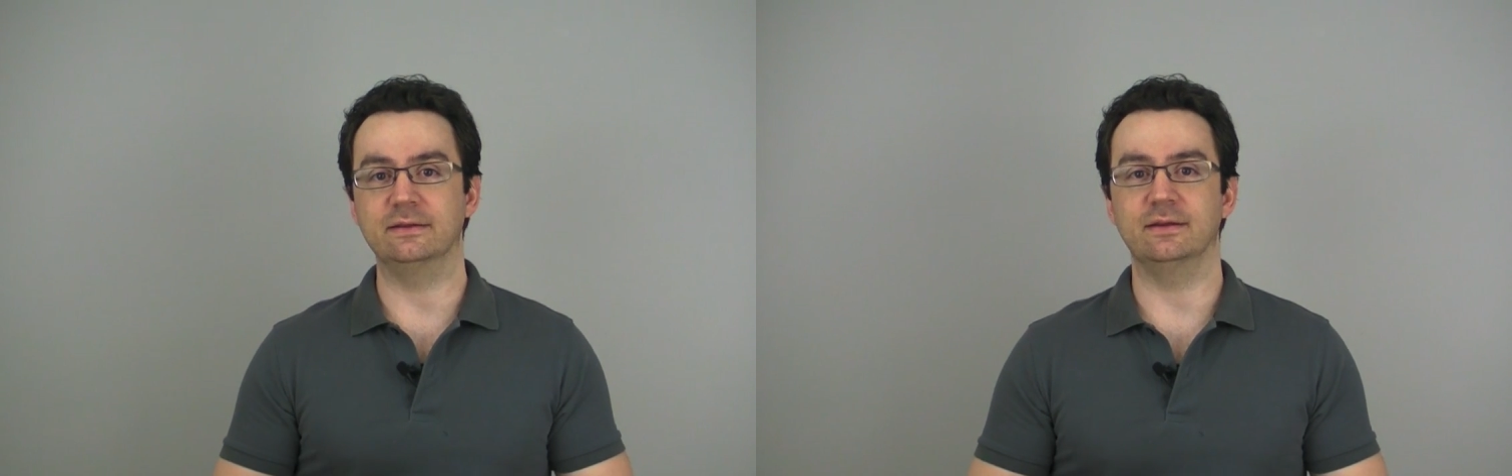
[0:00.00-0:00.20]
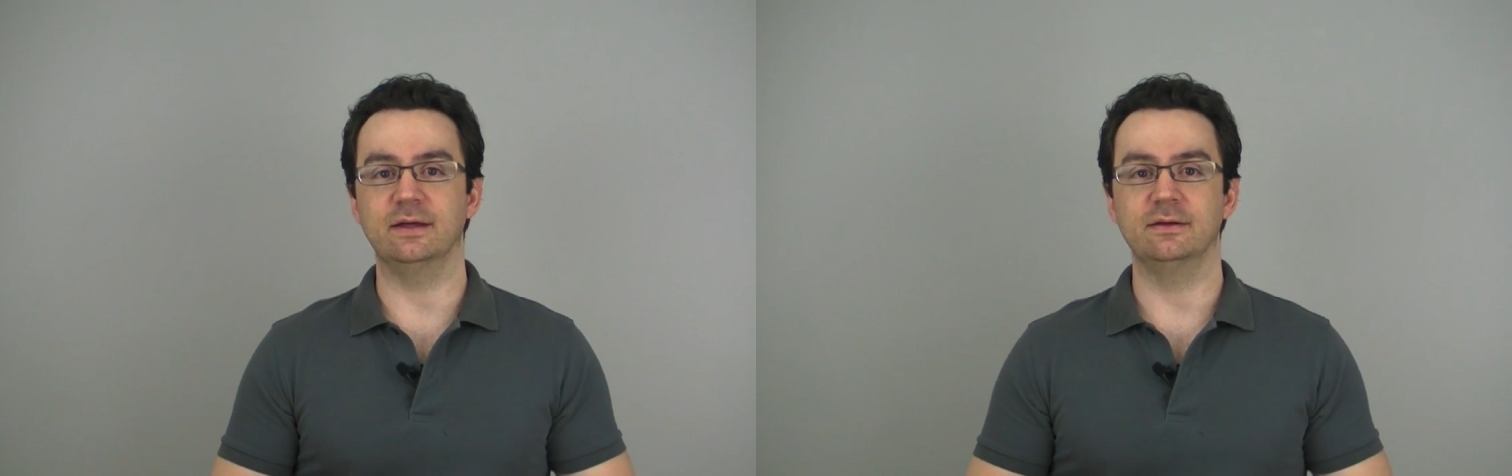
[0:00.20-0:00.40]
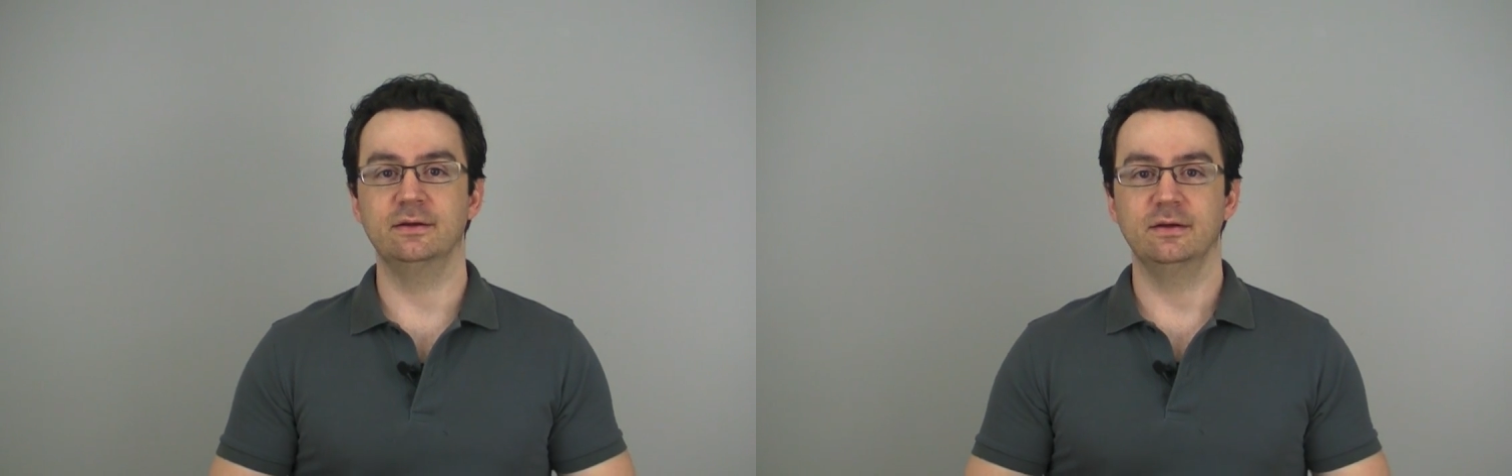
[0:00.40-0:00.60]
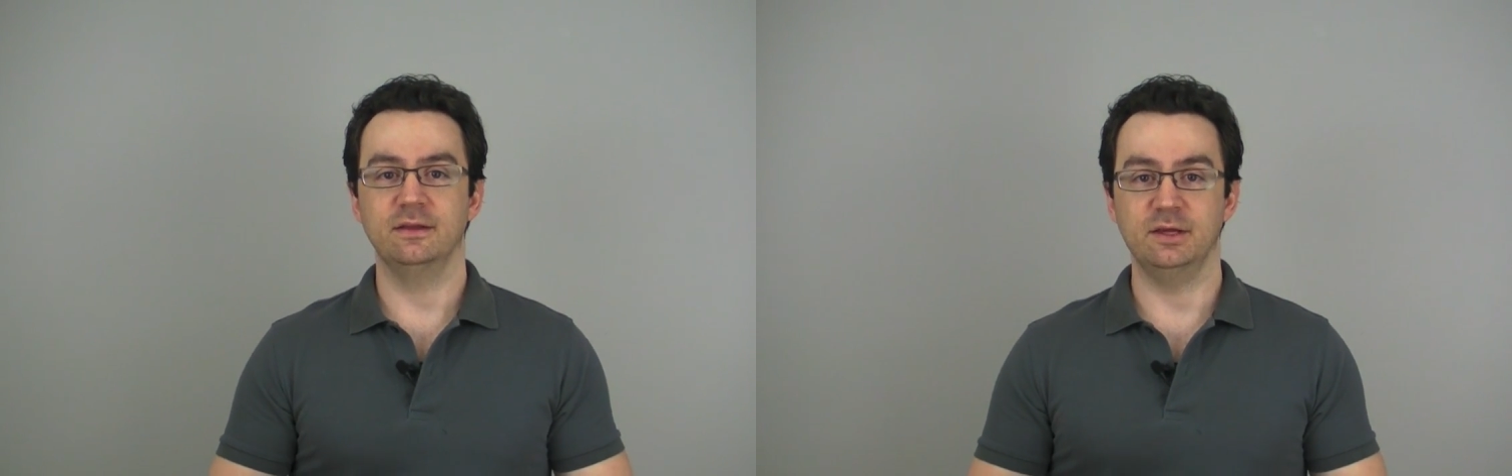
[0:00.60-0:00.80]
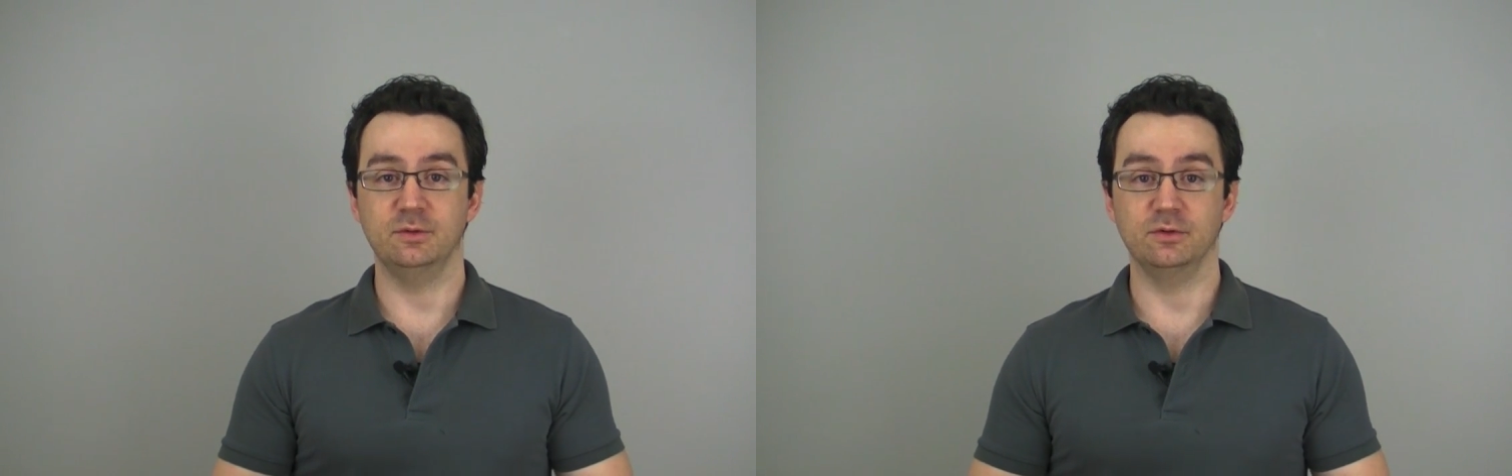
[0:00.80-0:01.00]
that
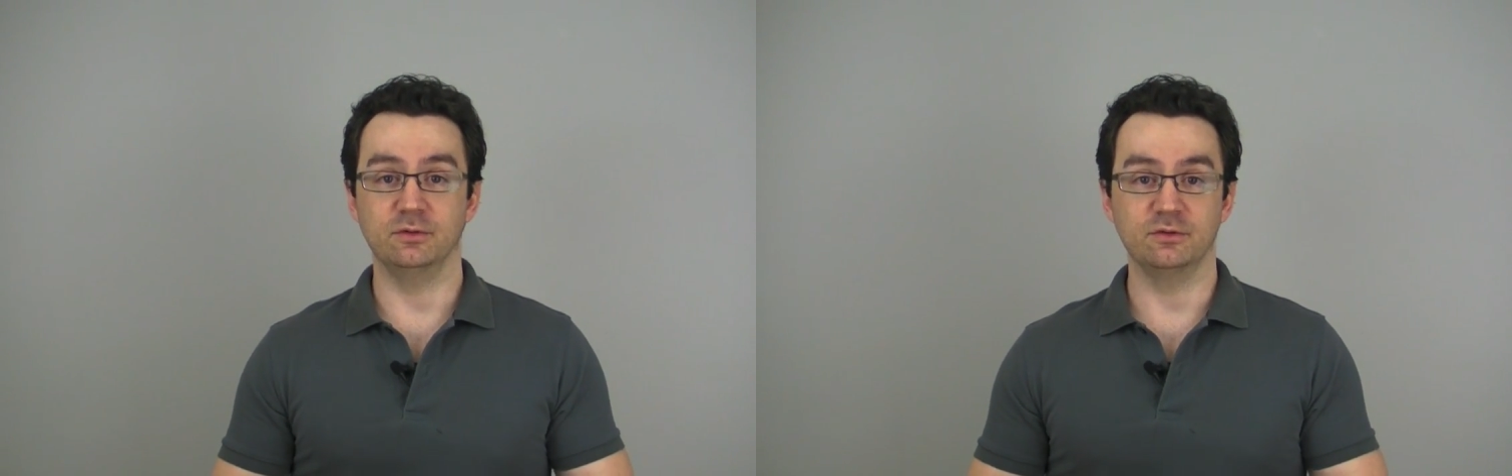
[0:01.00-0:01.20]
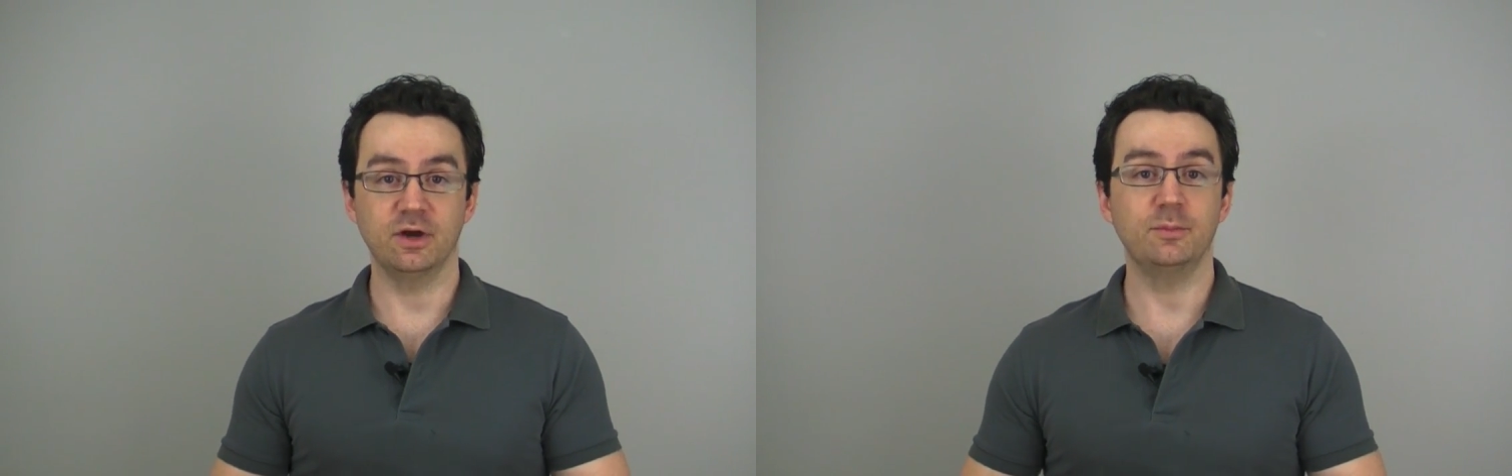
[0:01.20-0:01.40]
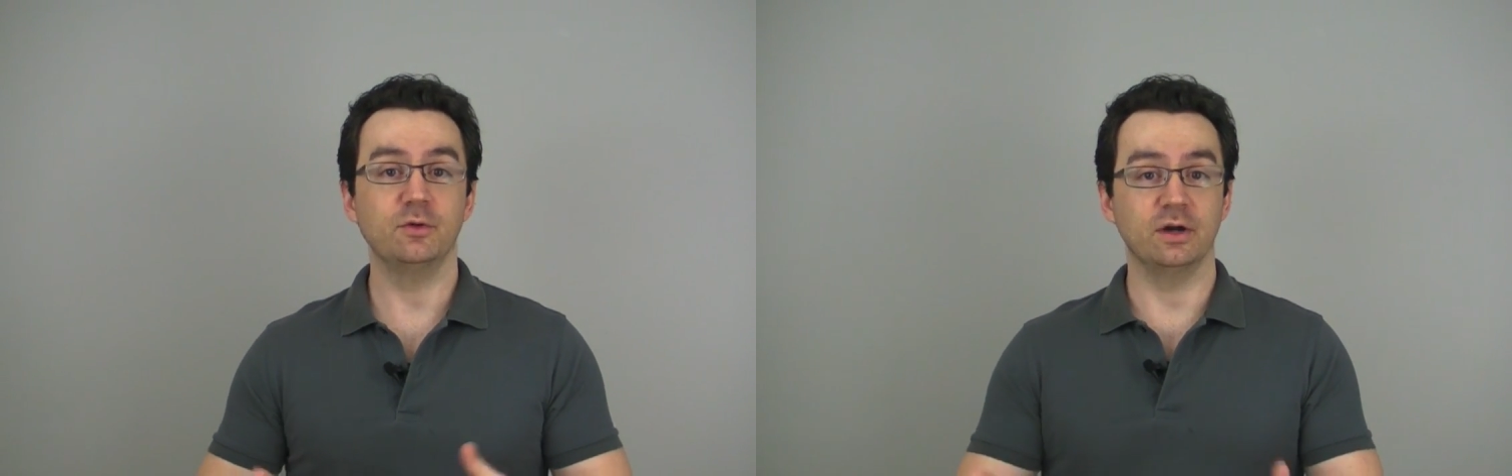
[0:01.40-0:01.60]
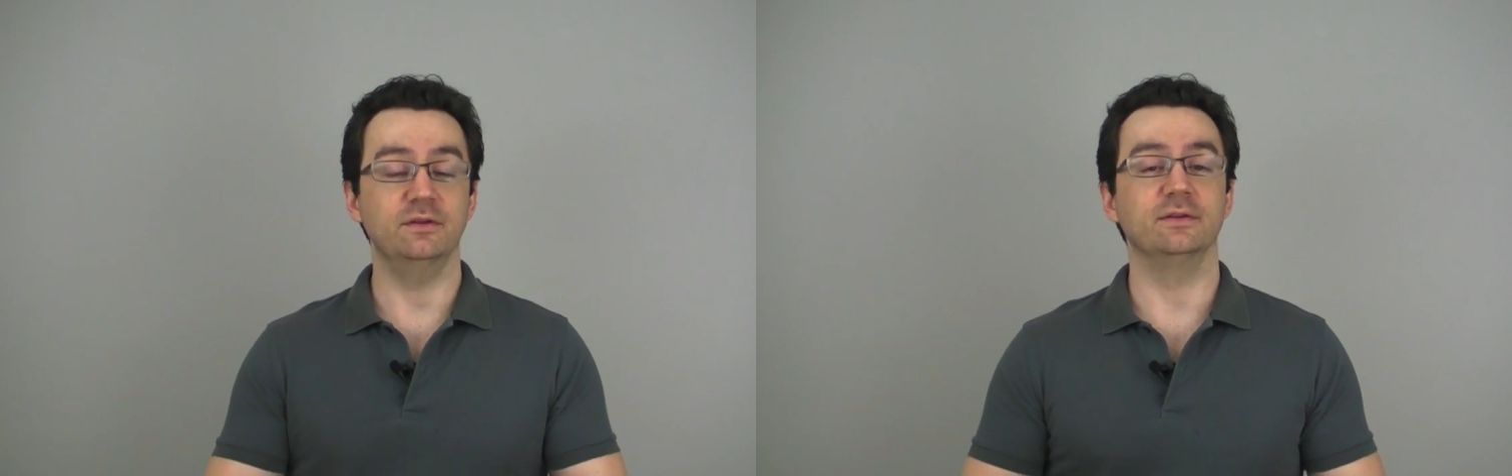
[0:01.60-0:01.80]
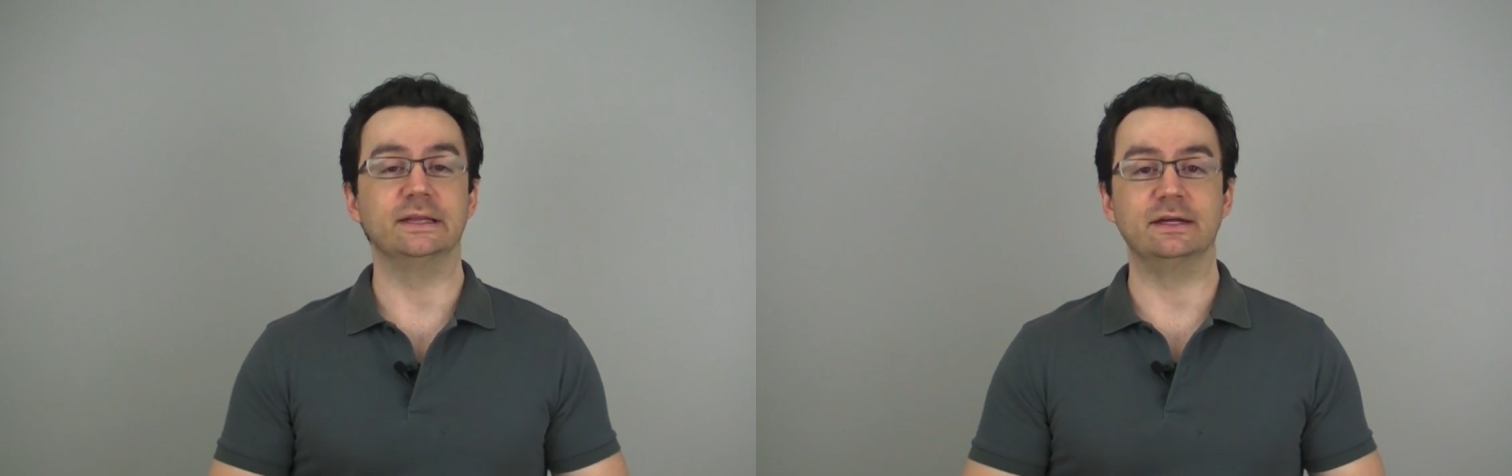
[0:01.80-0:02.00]
theme owners upgrade
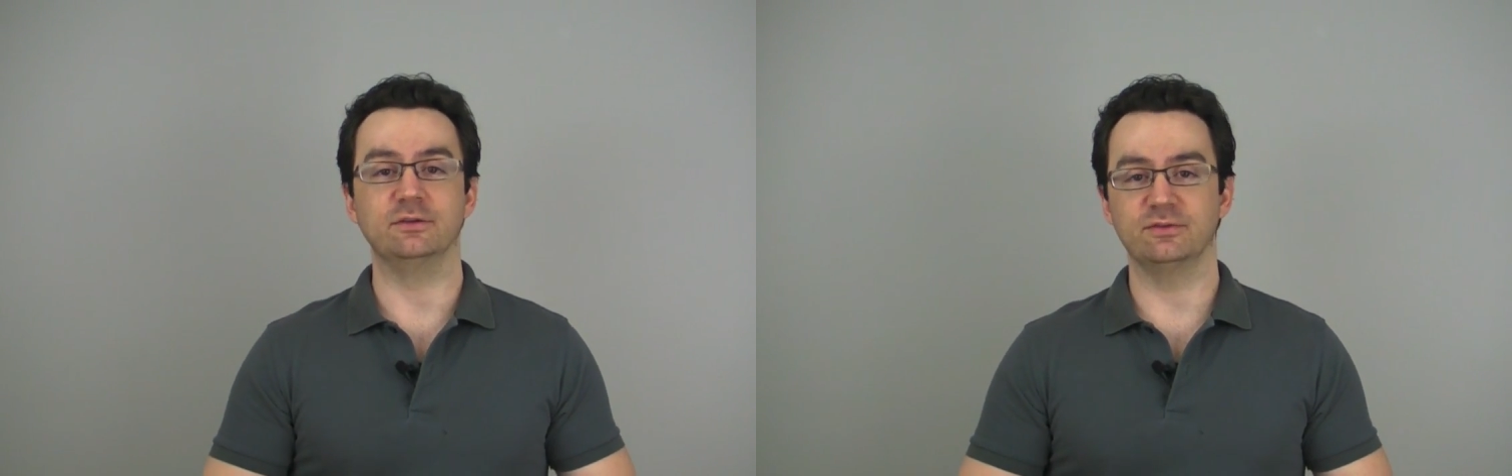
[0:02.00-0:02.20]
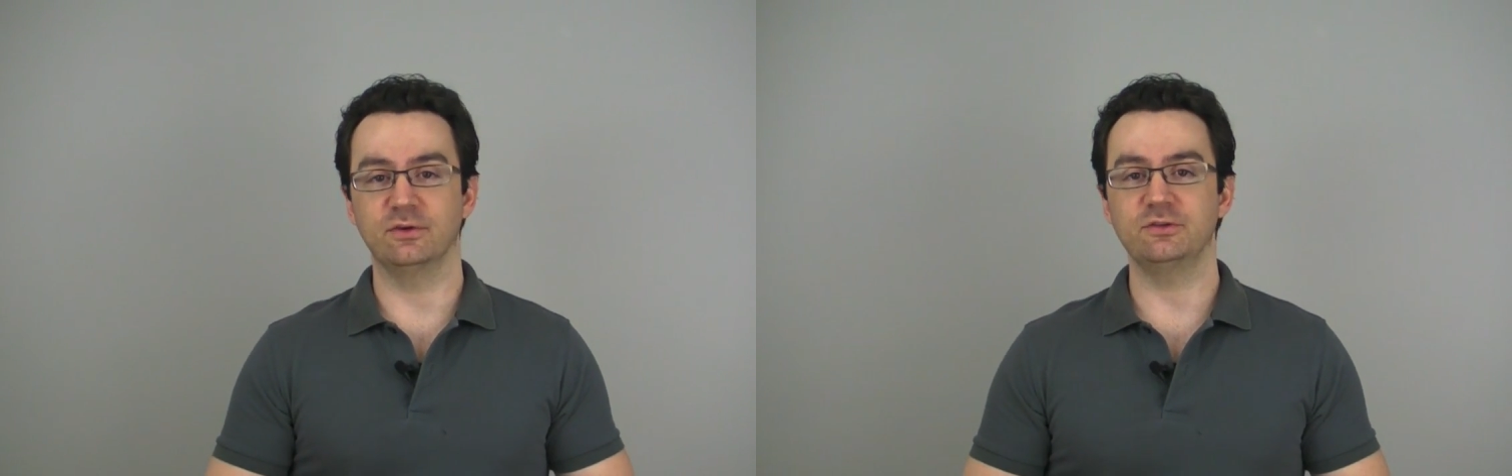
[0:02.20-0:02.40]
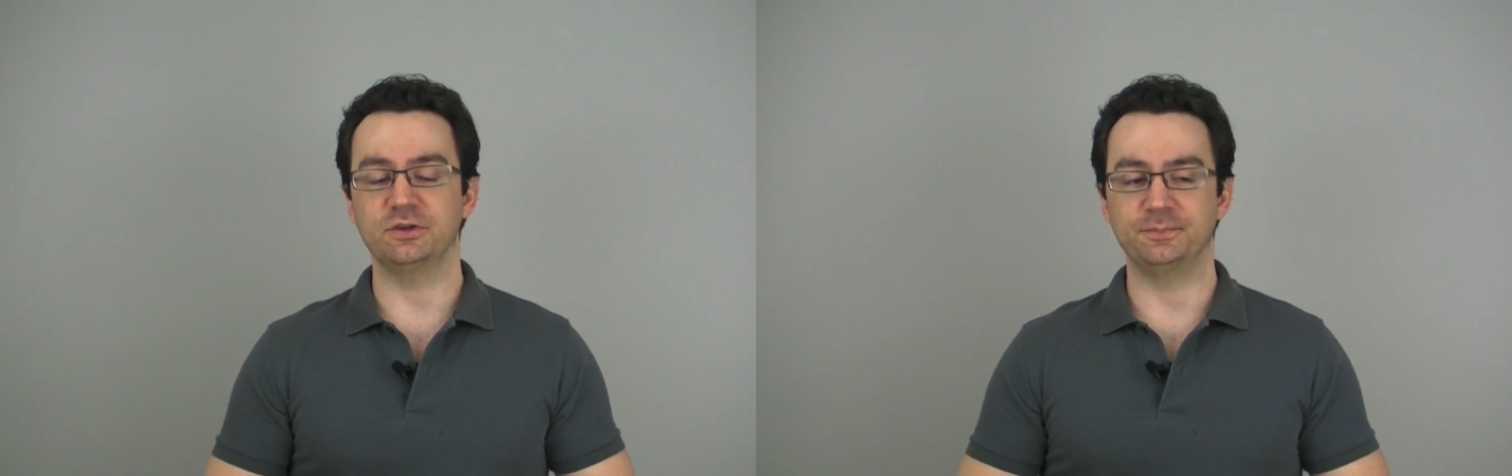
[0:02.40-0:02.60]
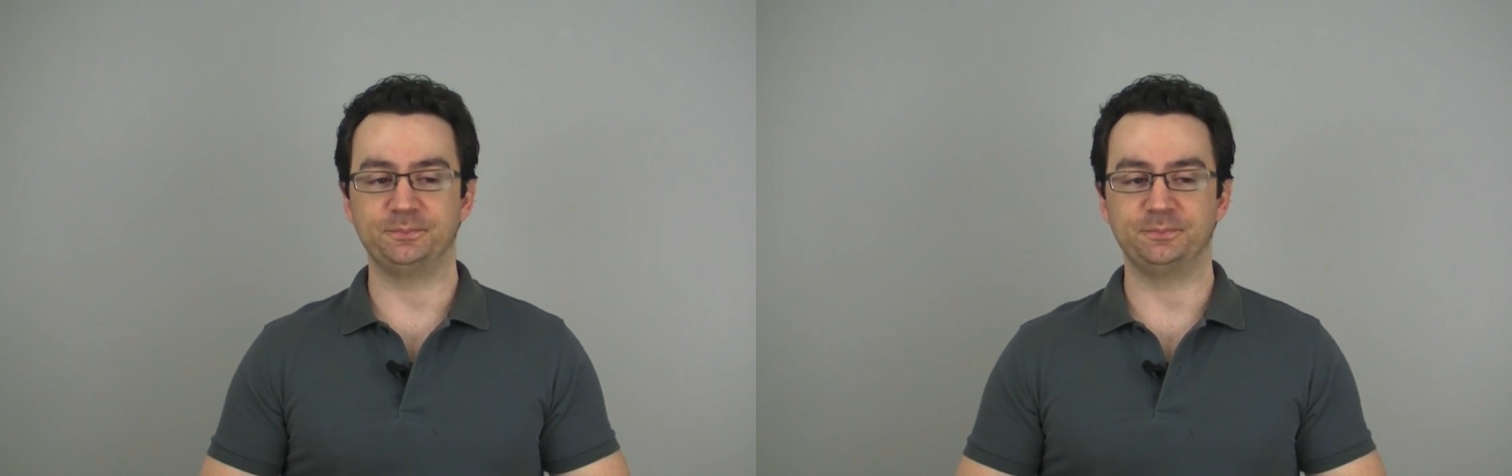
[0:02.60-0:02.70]
to the latest version.